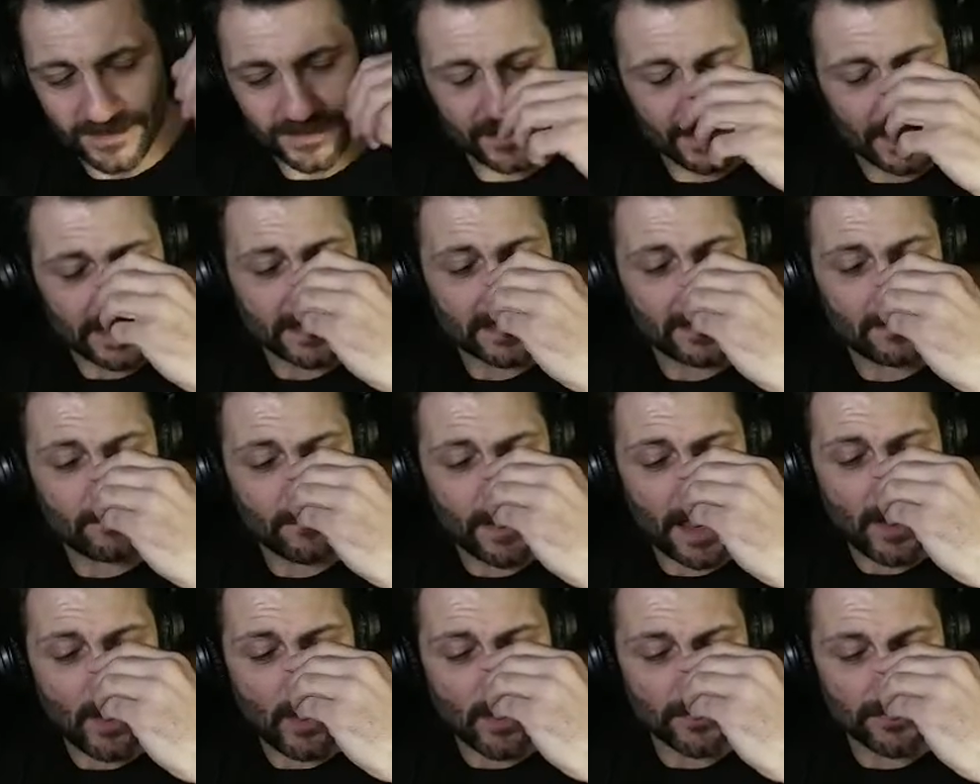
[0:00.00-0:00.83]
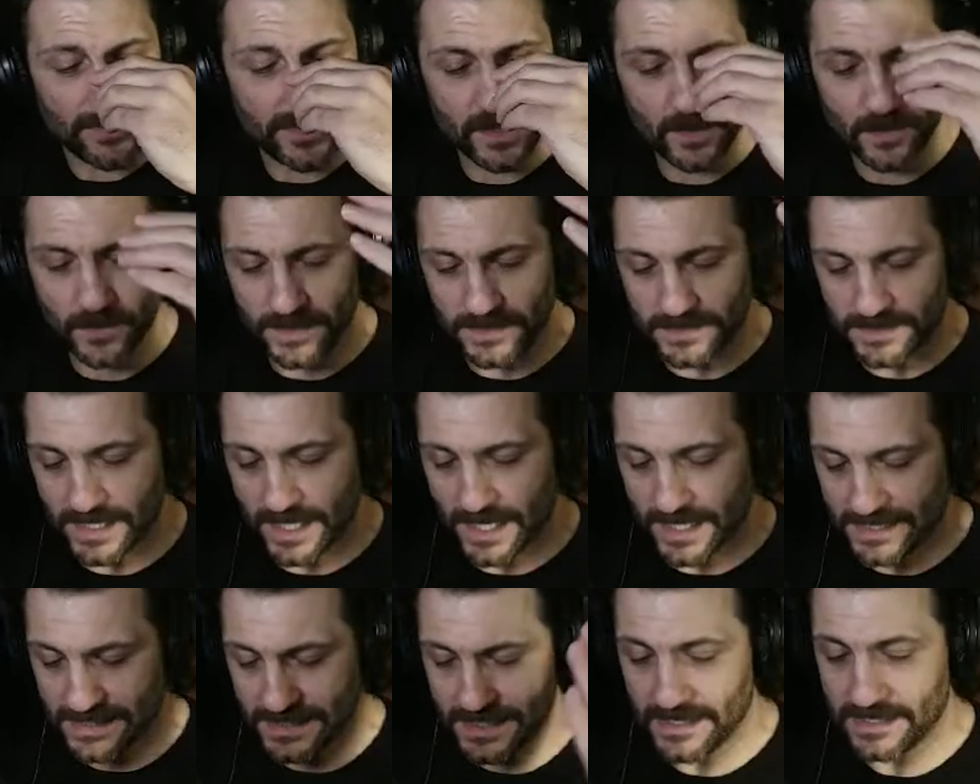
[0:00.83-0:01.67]
Like, my whole thing was, and
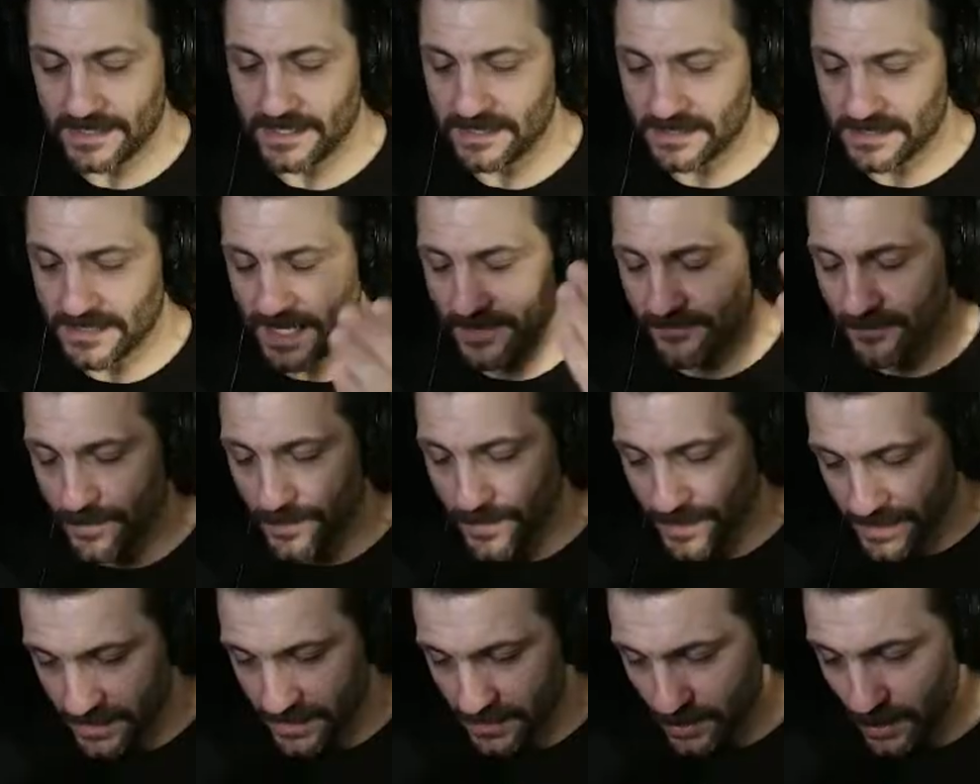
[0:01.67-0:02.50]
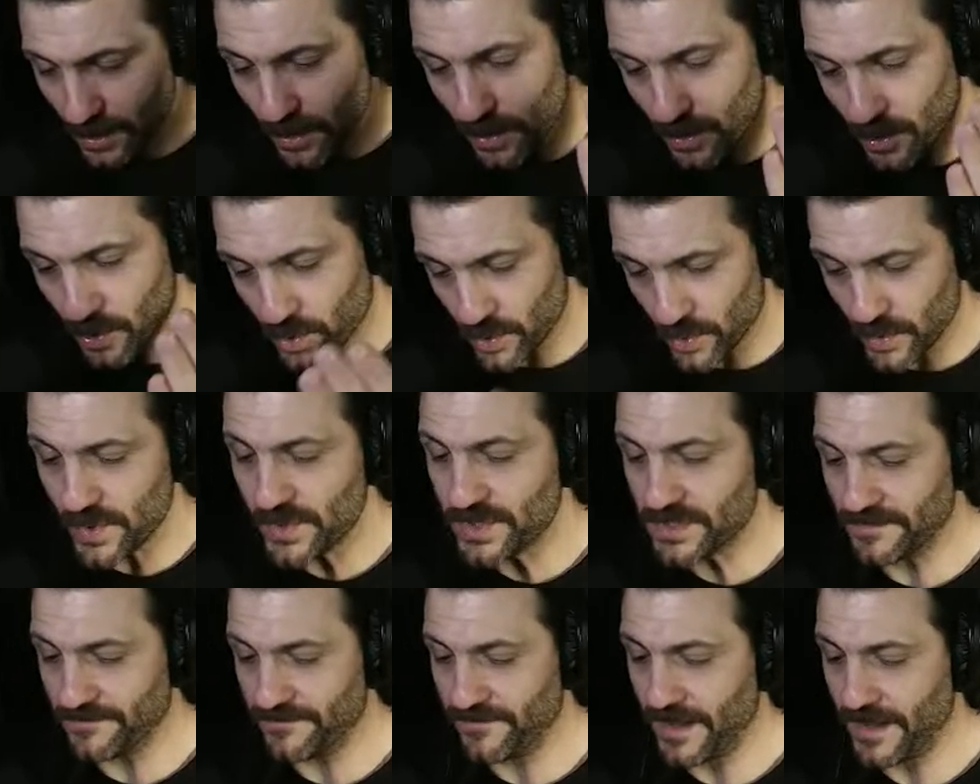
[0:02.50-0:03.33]
I said this and everybody
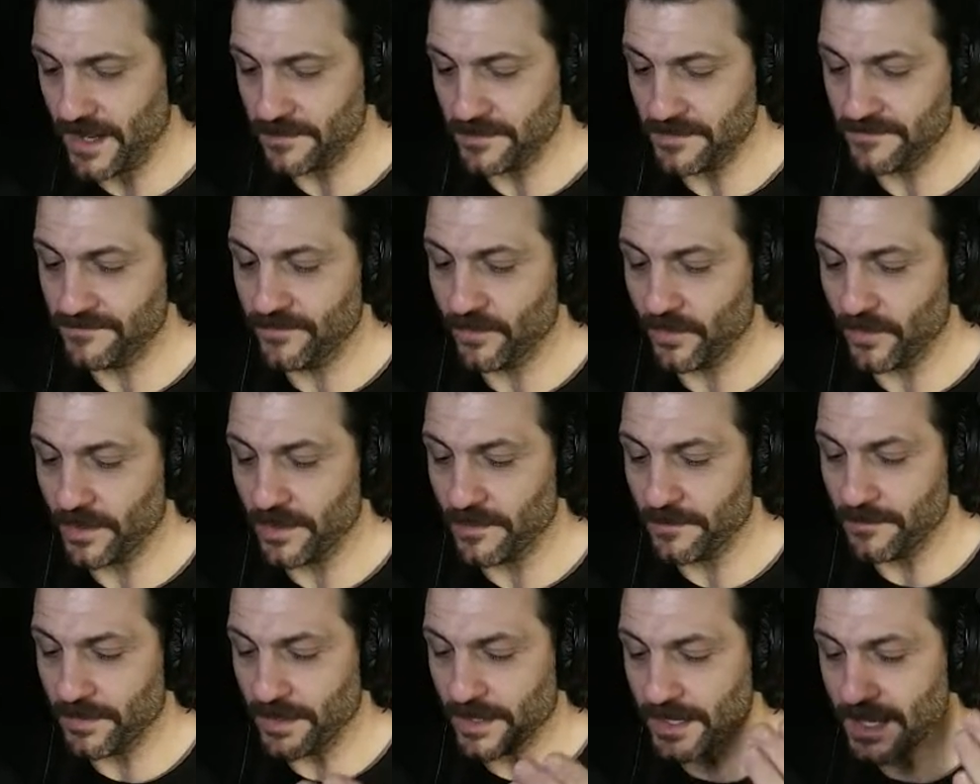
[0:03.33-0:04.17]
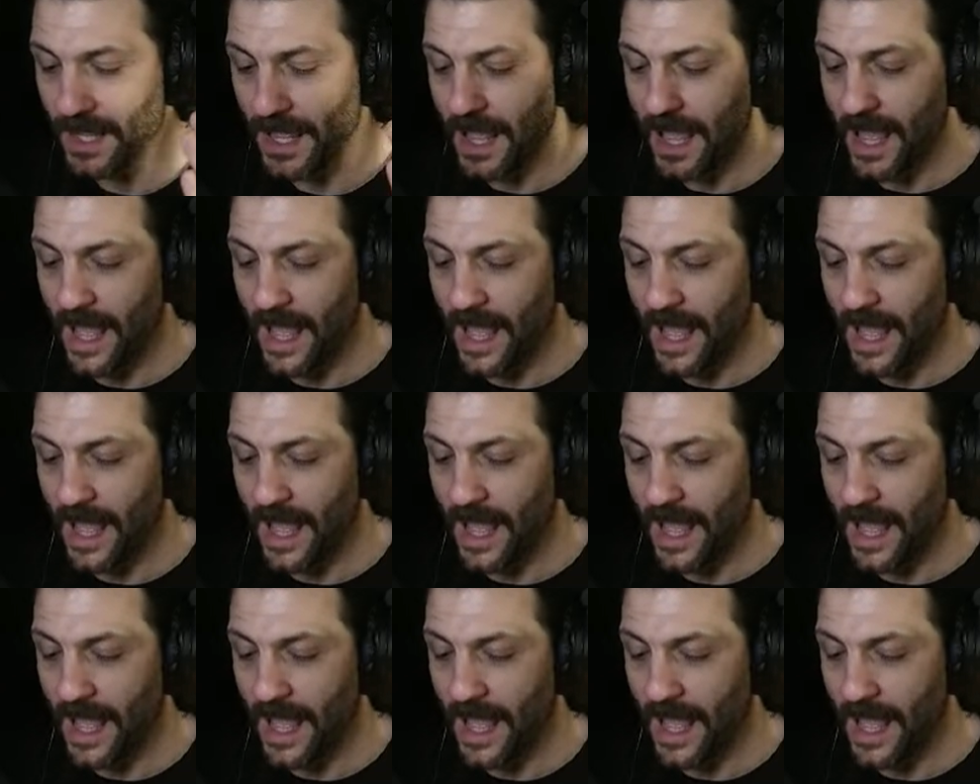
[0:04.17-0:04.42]
crucified me for it, but